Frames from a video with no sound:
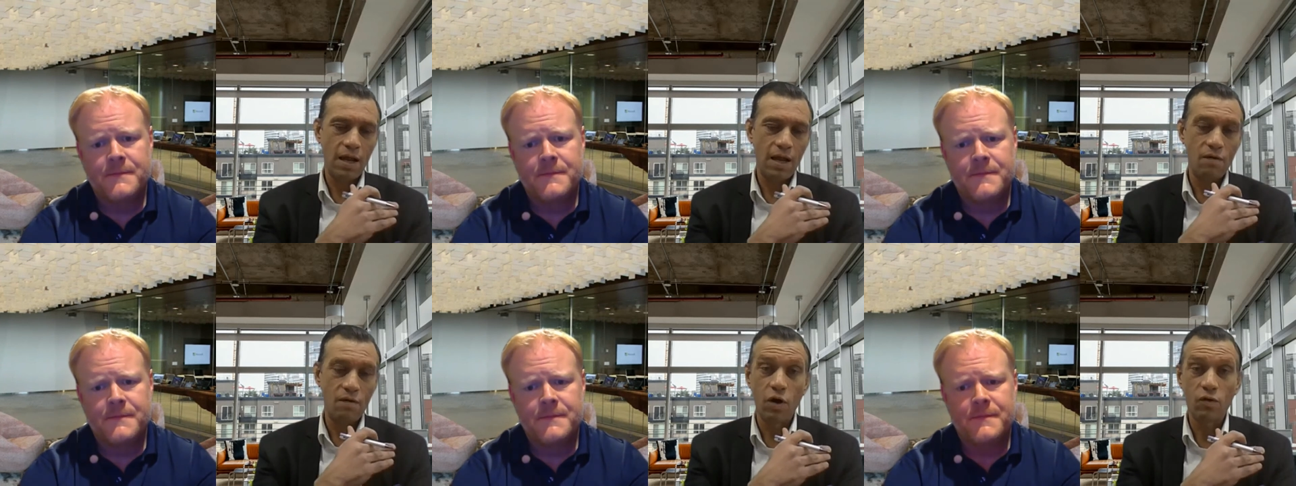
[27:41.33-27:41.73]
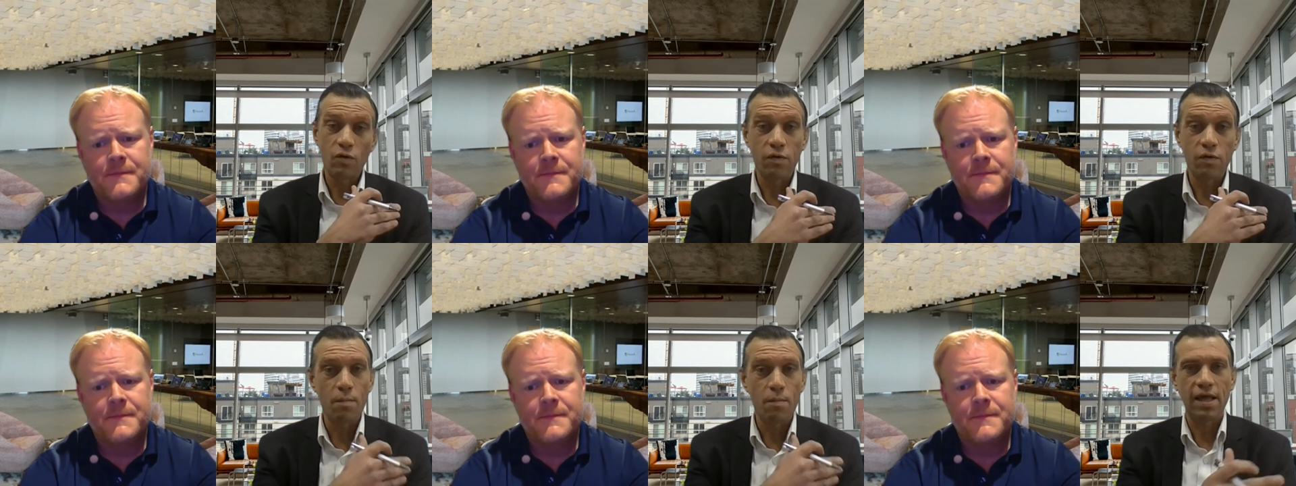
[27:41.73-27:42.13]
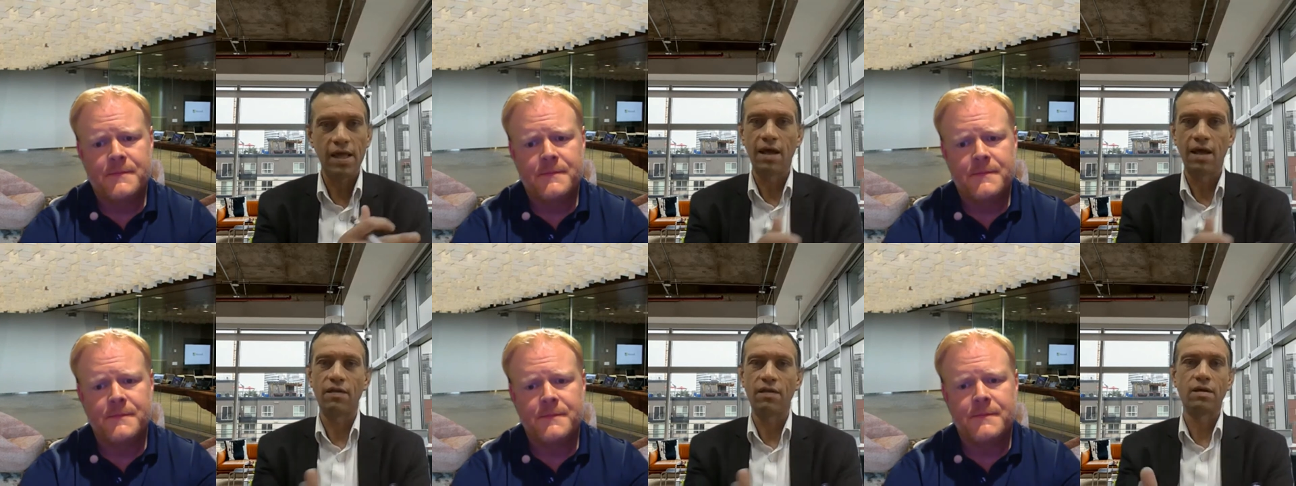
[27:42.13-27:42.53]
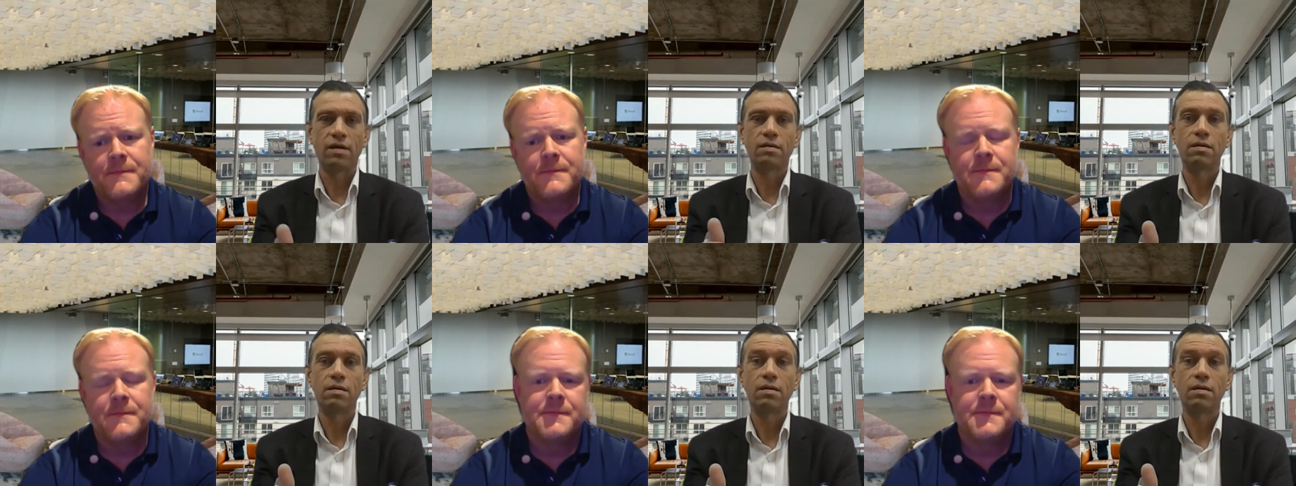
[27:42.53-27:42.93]
Speaker 1: and you worked with many
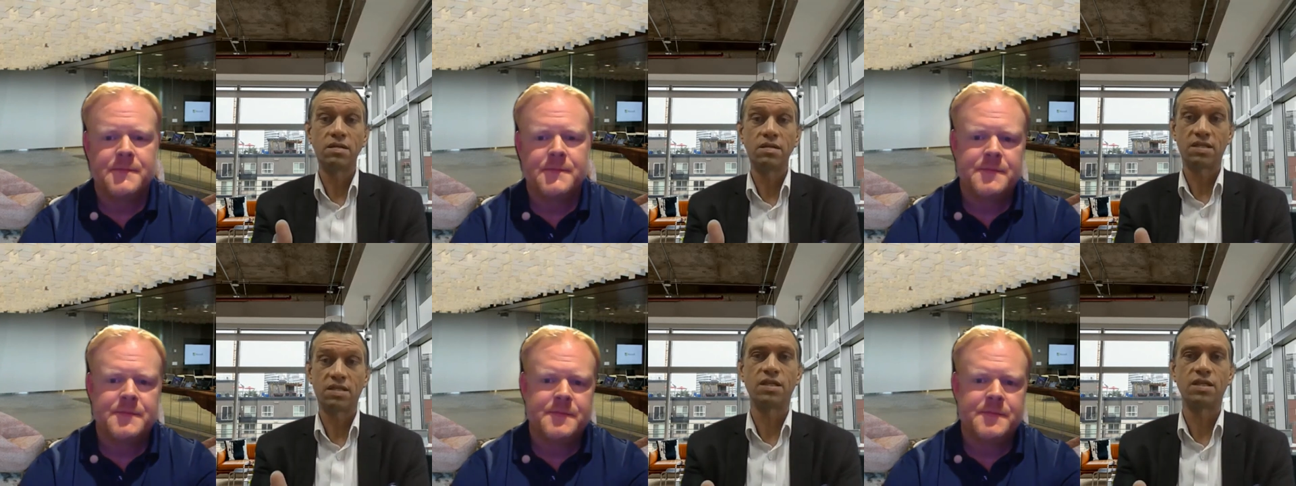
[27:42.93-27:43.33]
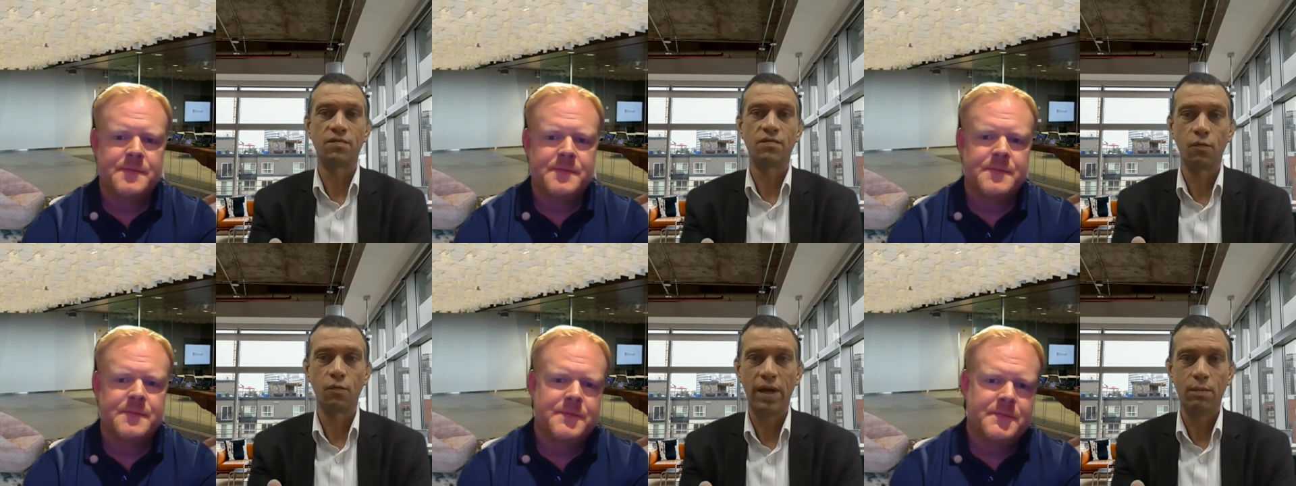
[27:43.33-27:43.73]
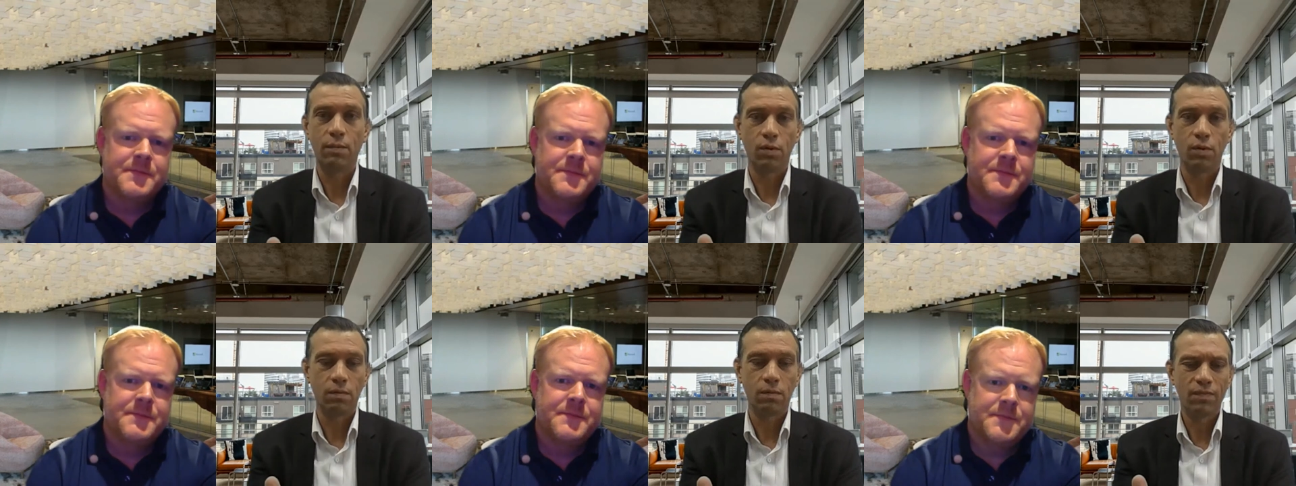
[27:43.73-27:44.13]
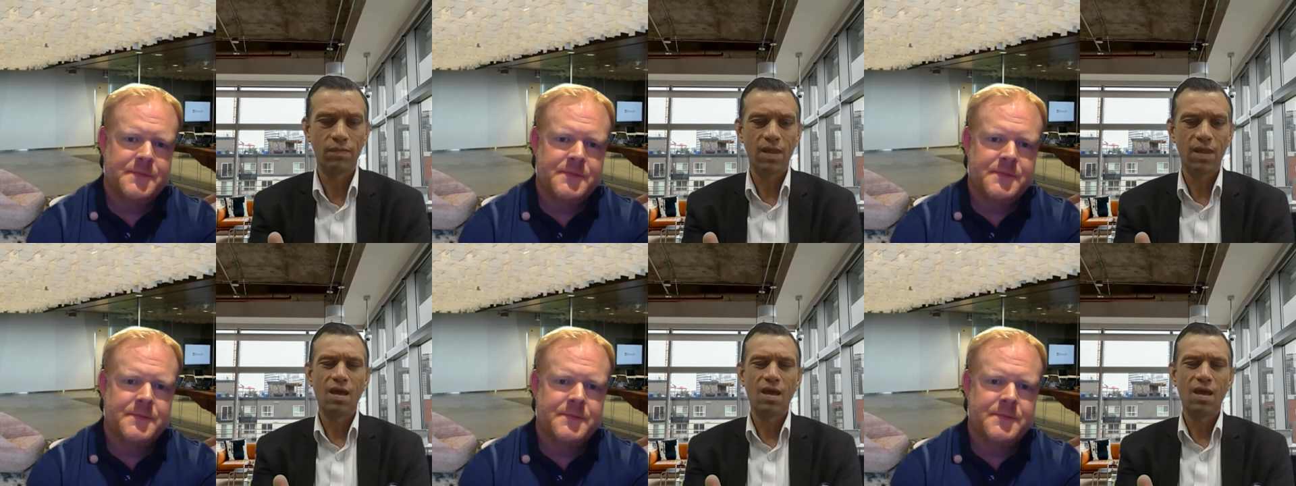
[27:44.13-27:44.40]
other successful people.